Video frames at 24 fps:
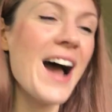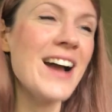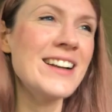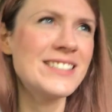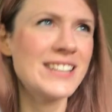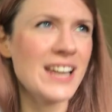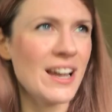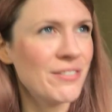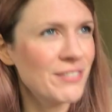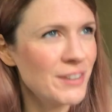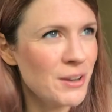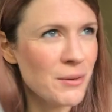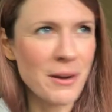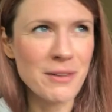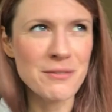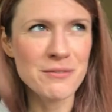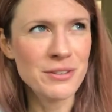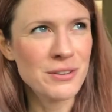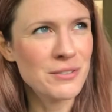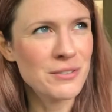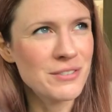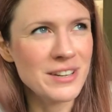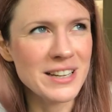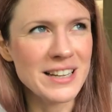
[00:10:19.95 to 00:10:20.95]
I definitely went
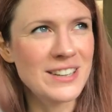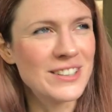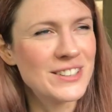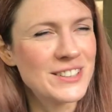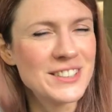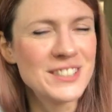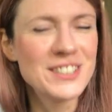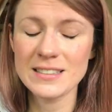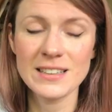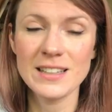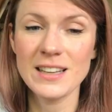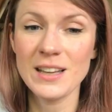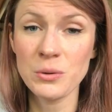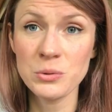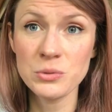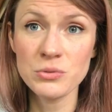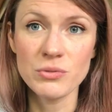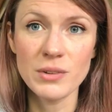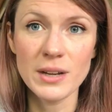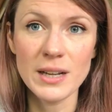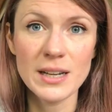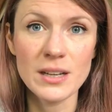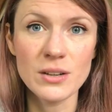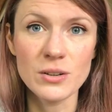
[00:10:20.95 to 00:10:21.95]
for the free lunch. It was
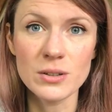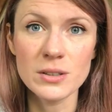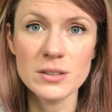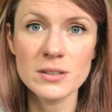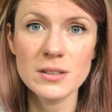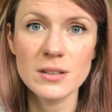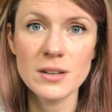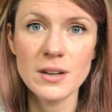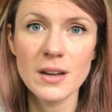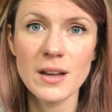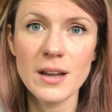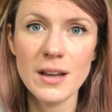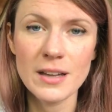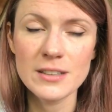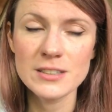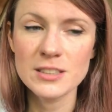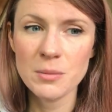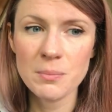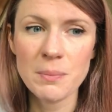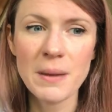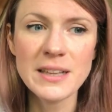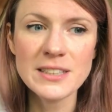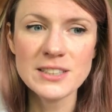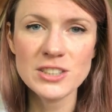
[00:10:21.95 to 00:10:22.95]
really good is
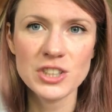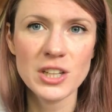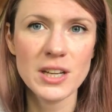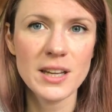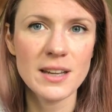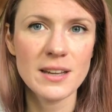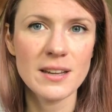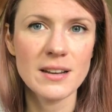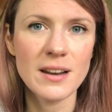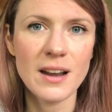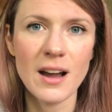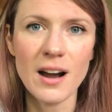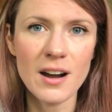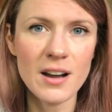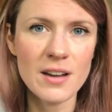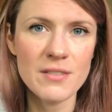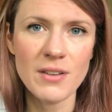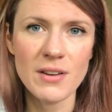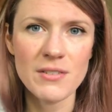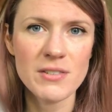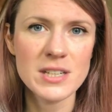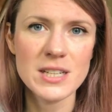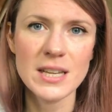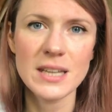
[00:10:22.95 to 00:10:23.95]
the best chicken
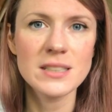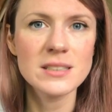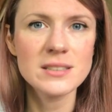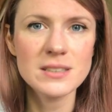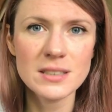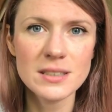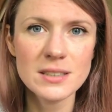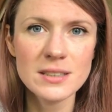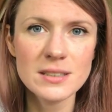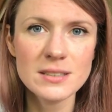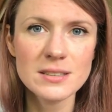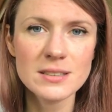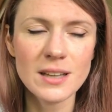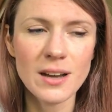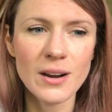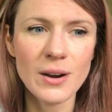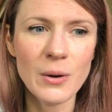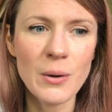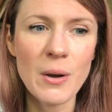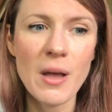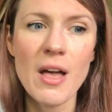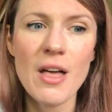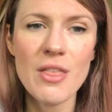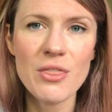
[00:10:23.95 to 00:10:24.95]
I've ever tasted.
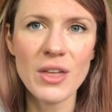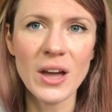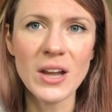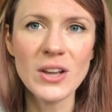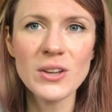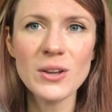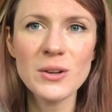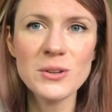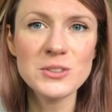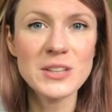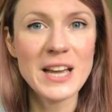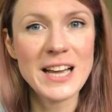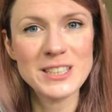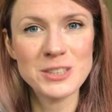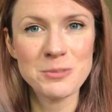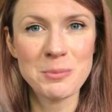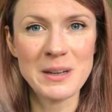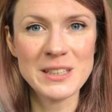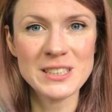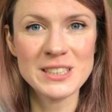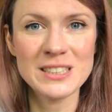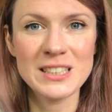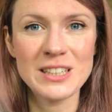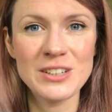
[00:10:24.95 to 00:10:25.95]
So thank you to
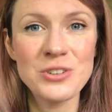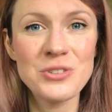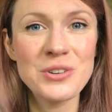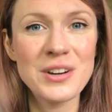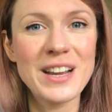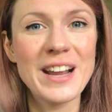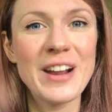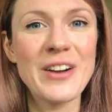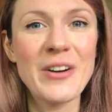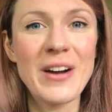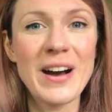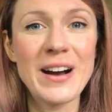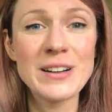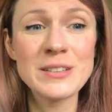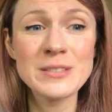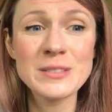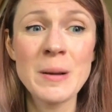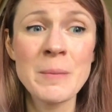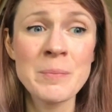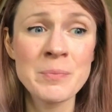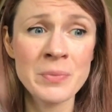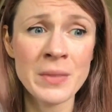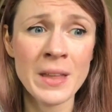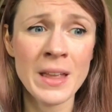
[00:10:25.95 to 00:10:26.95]
Edgbaston Cricket Ground.
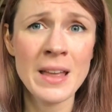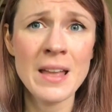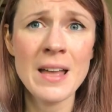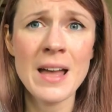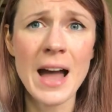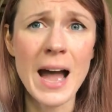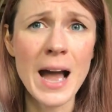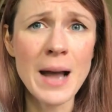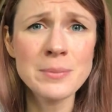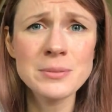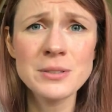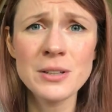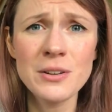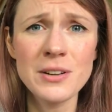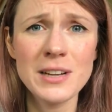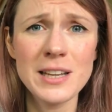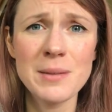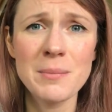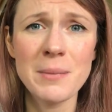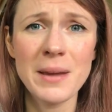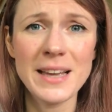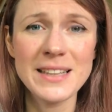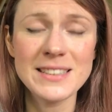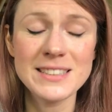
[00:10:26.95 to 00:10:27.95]

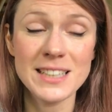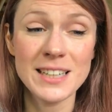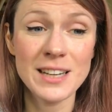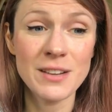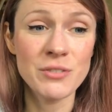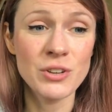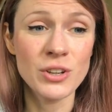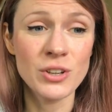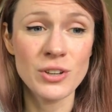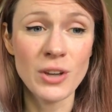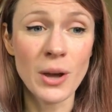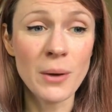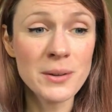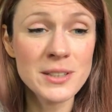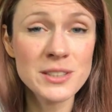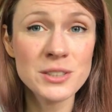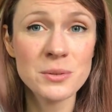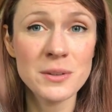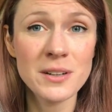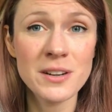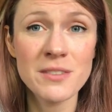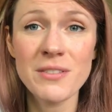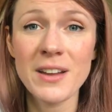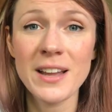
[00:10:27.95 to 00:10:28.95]
Absolutely amazing. If you're going
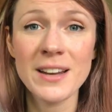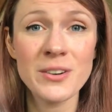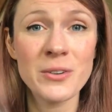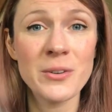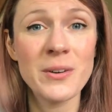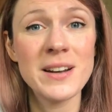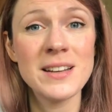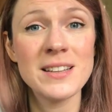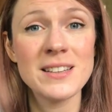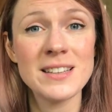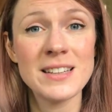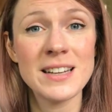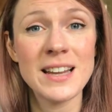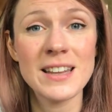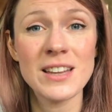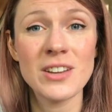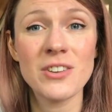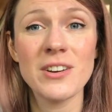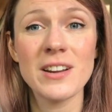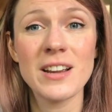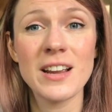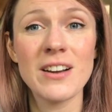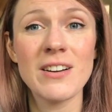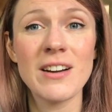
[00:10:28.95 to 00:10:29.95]
to an event or anything at the
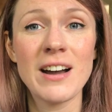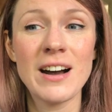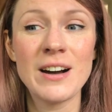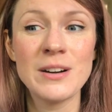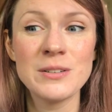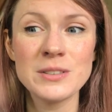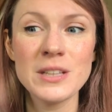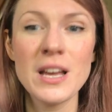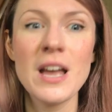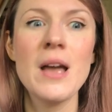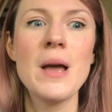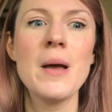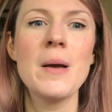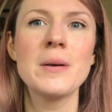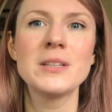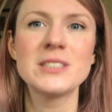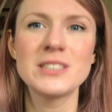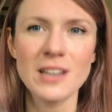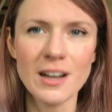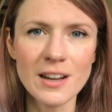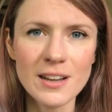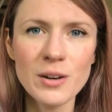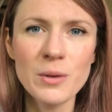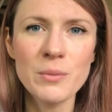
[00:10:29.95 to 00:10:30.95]
cricket ground,
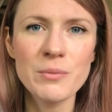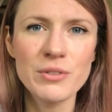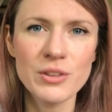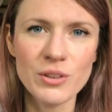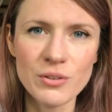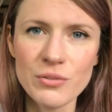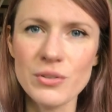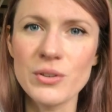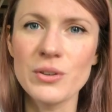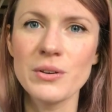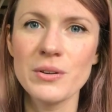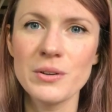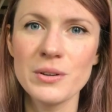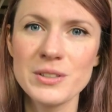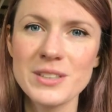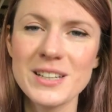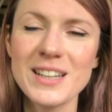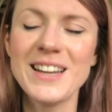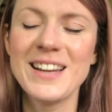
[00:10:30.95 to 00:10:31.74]
sign up for the food.